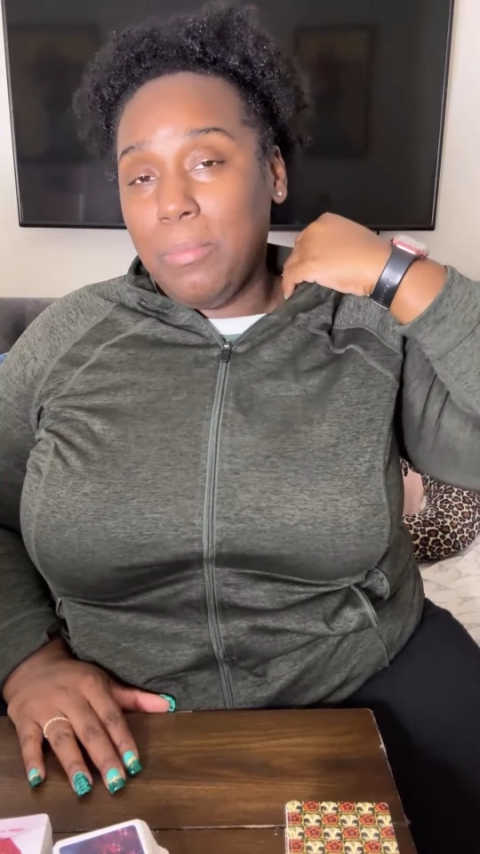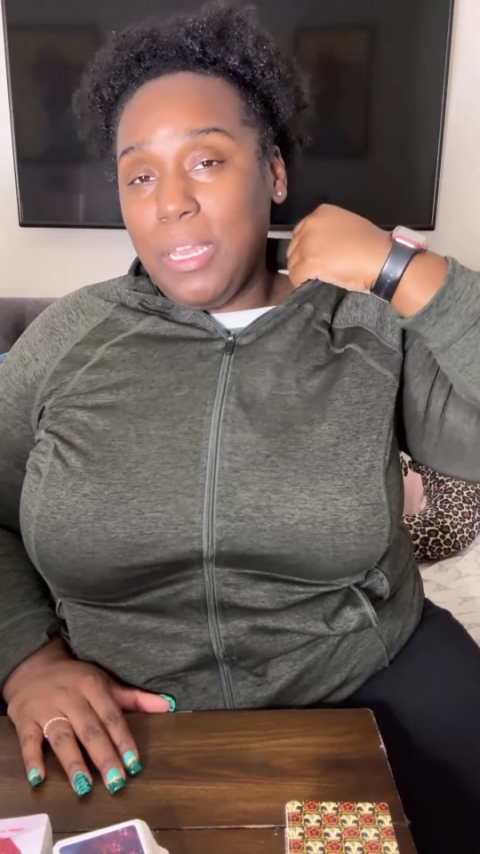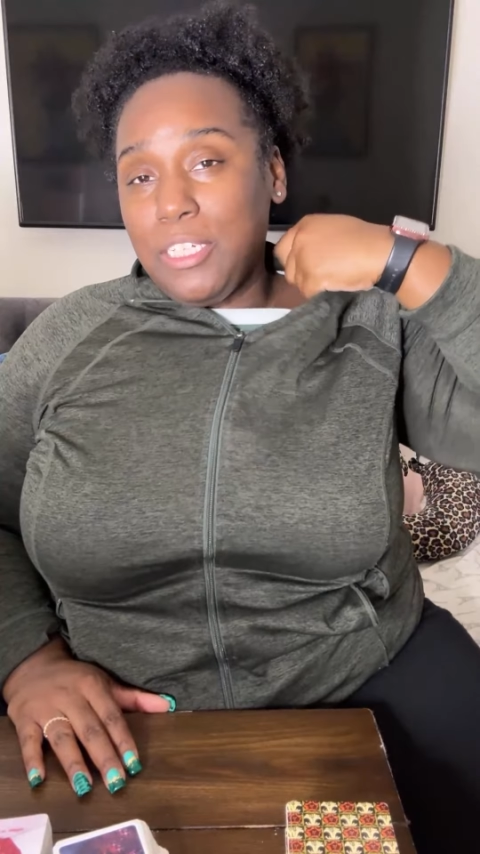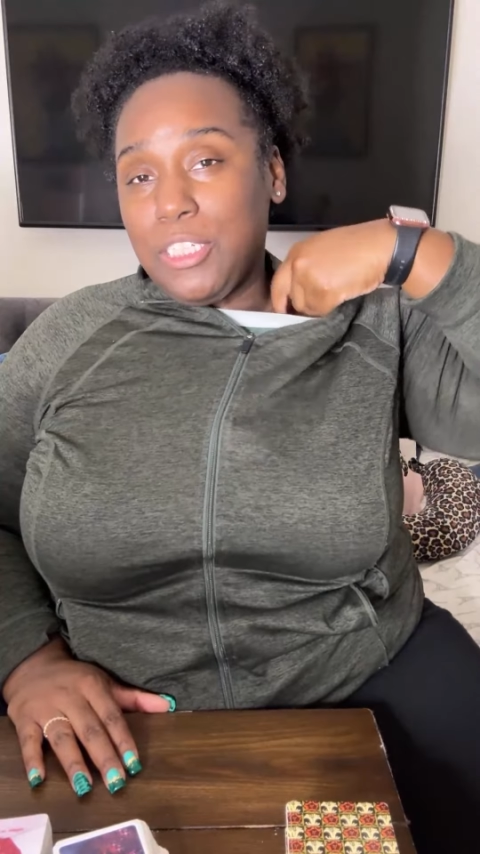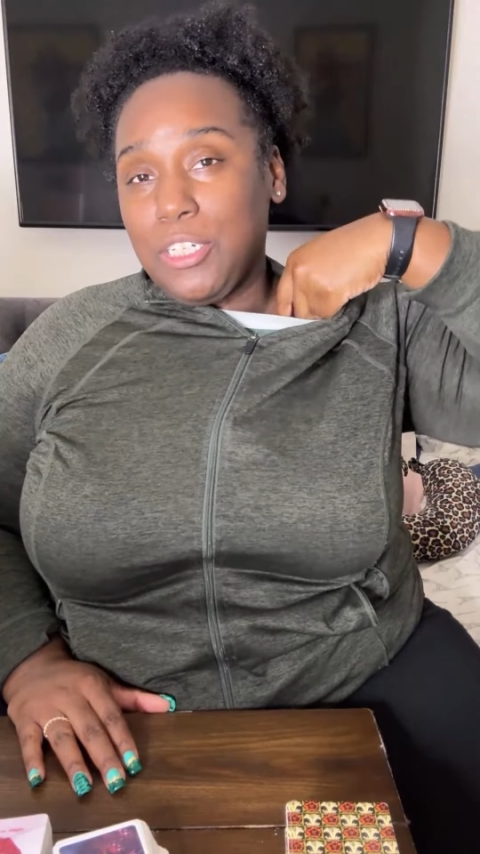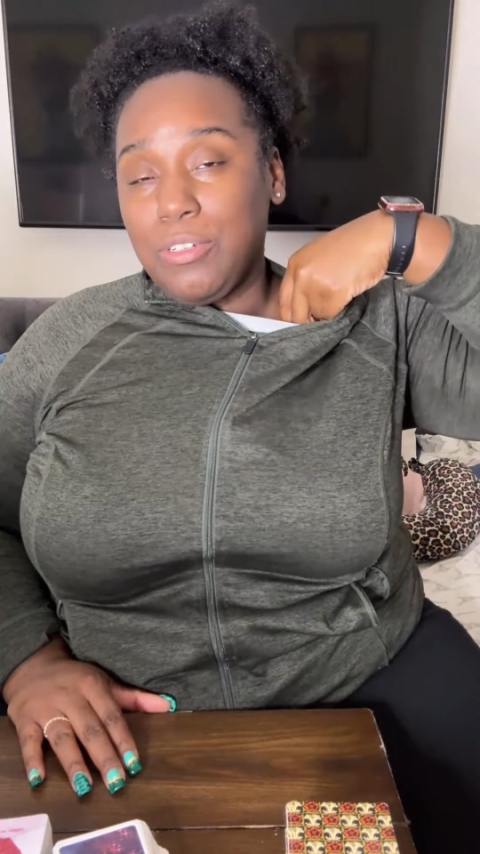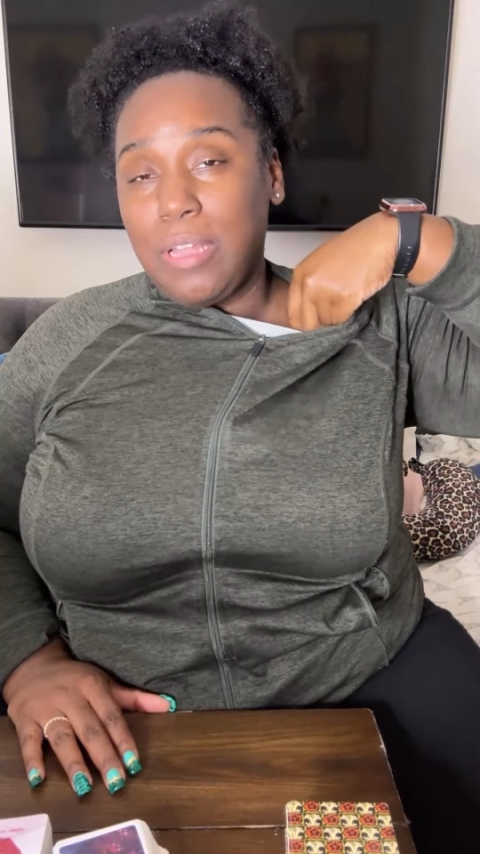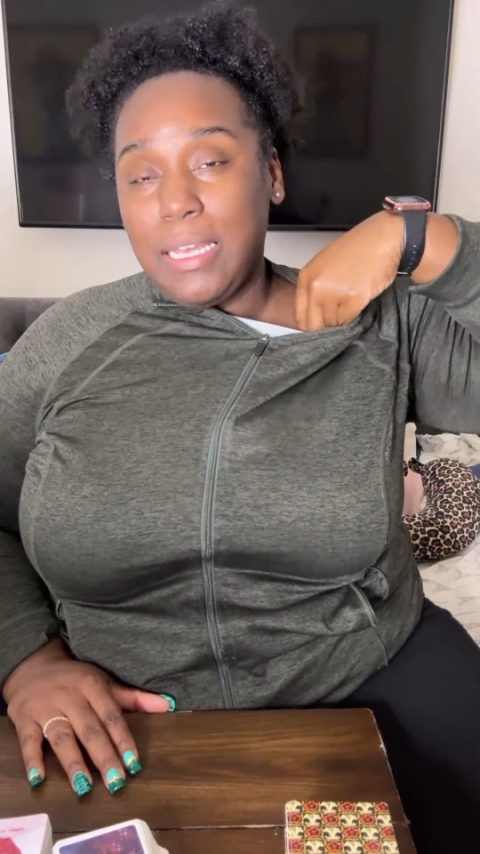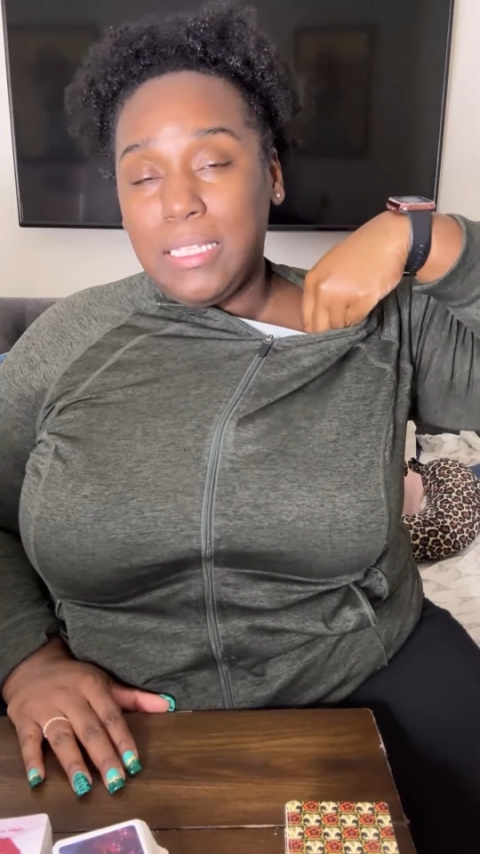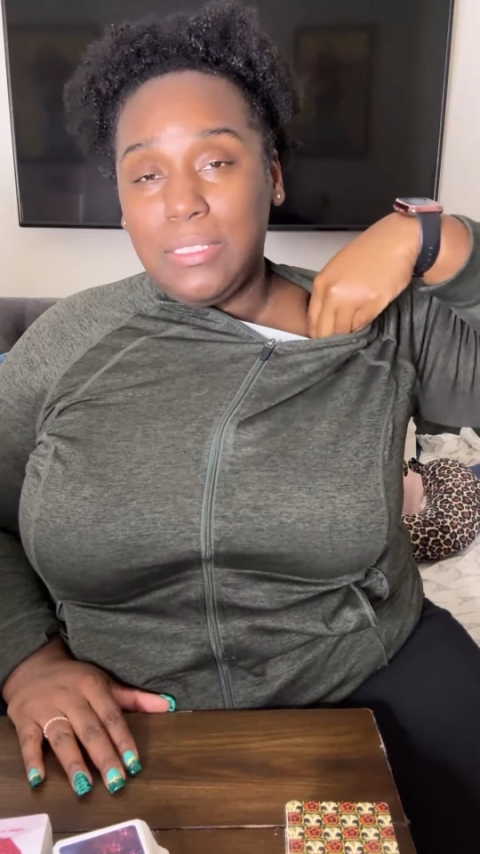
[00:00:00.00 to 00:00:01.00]
make sure you
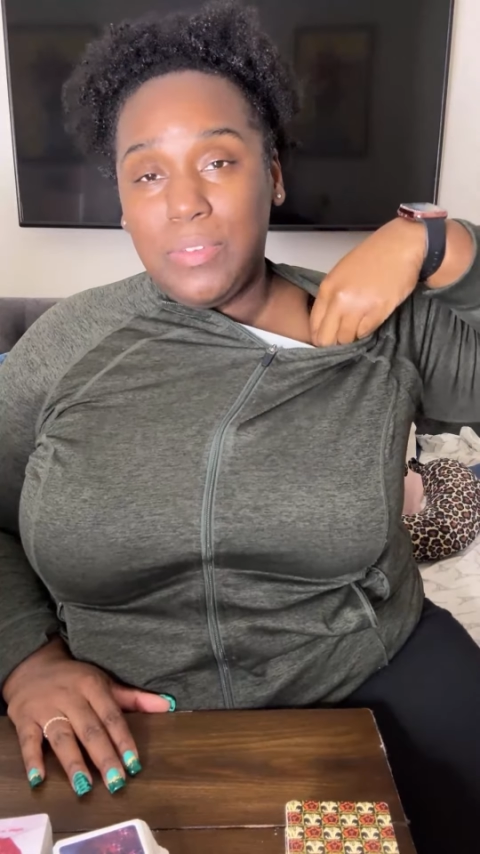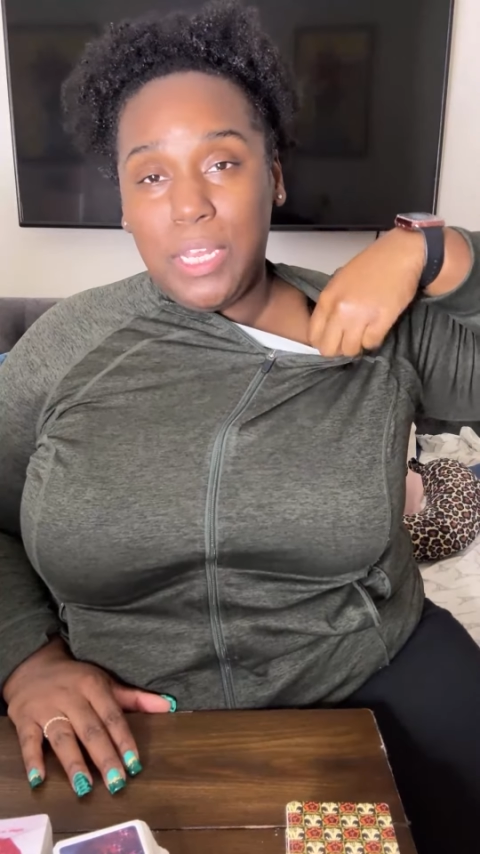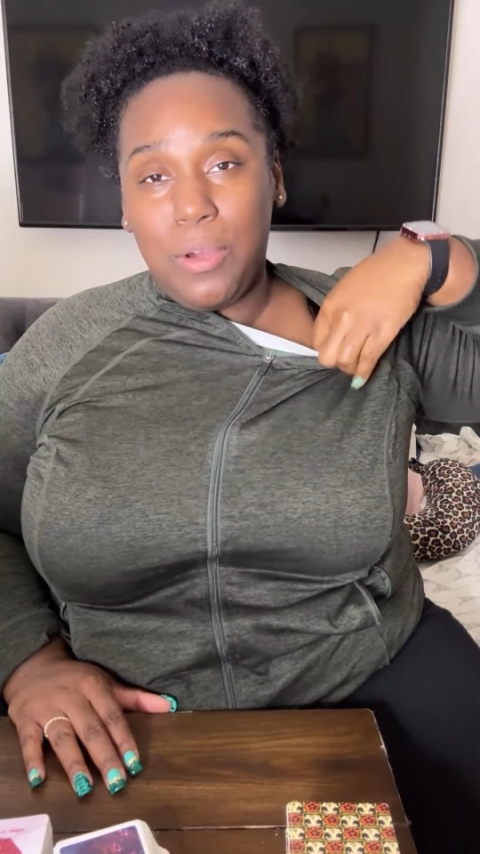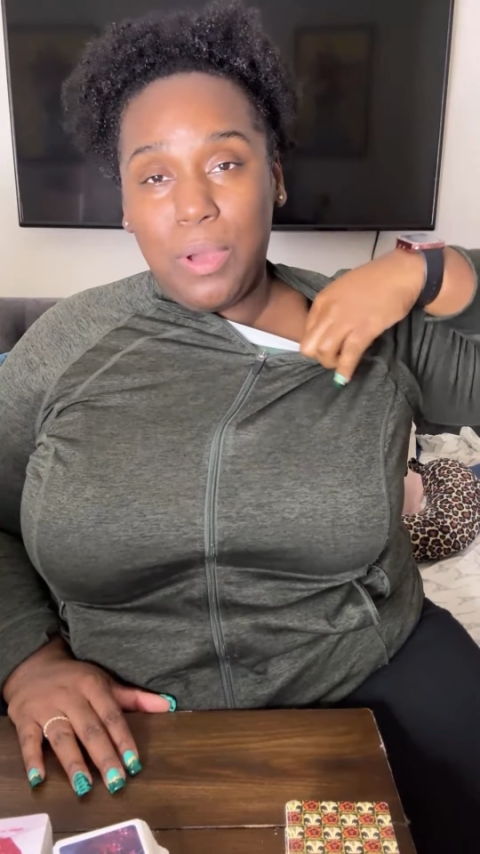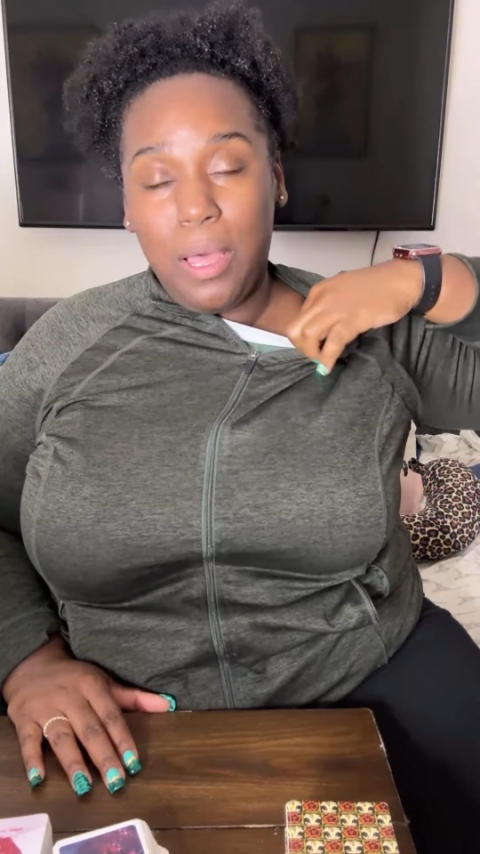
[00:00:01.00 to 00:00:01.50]
like this video,